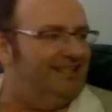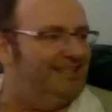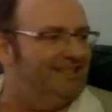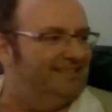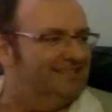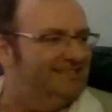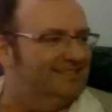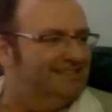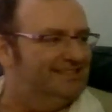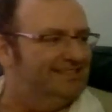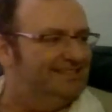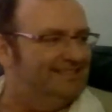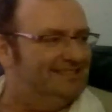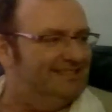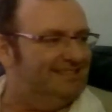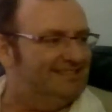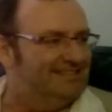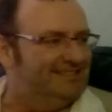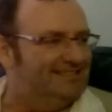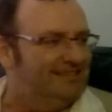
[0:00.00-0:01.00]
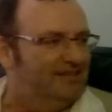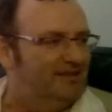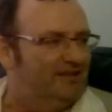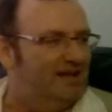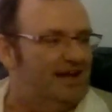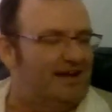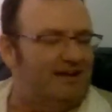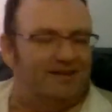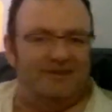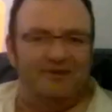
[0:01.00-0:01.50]
I thought to myself, you
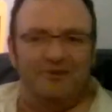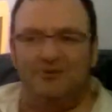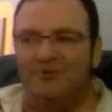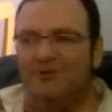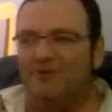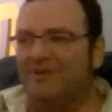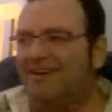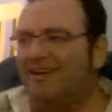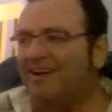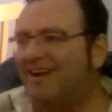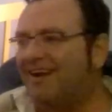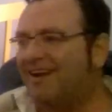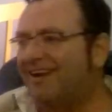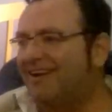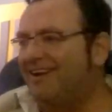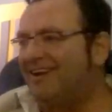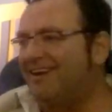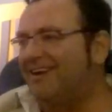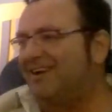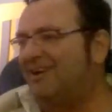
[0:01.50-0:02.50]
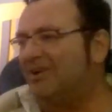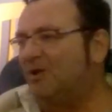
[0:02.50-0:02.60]
know, maybe I want to keep it.